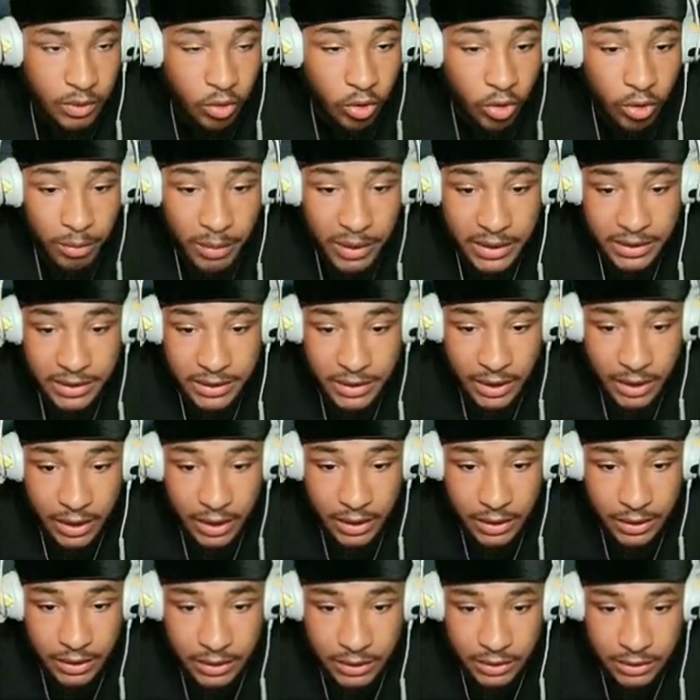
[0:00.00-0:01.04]
Oh my
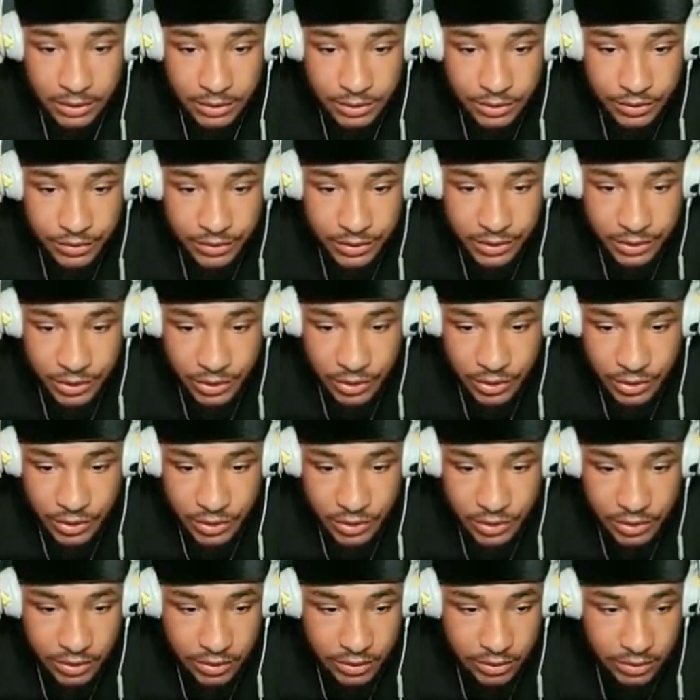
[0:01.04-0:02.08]
god, a hundred
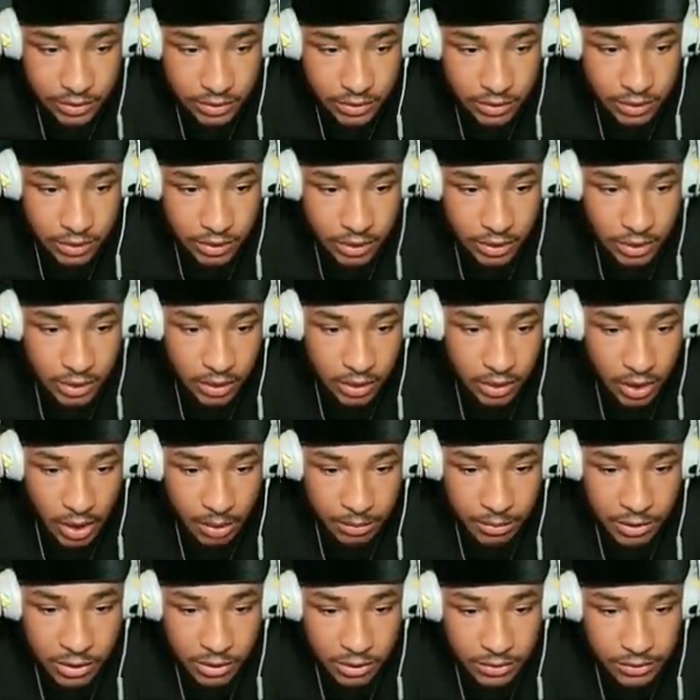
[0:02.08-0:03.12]

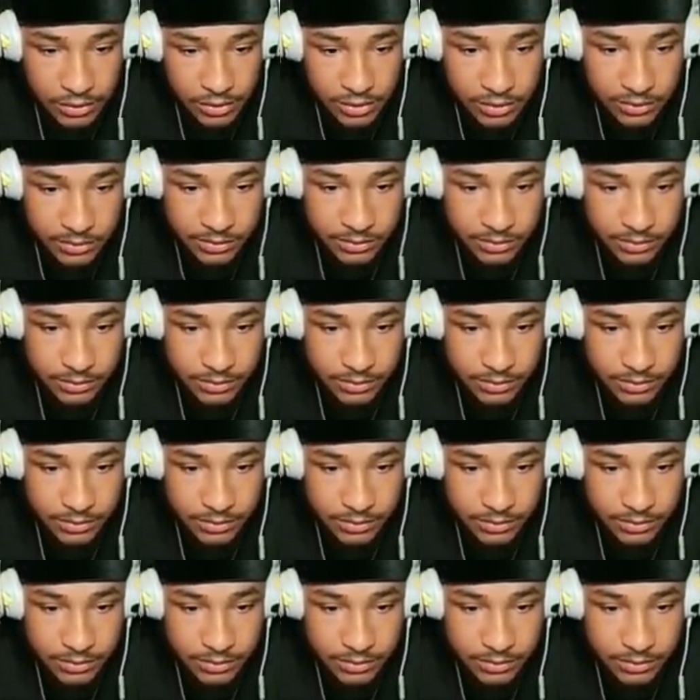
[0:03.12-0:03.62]
I'm gonna lose him.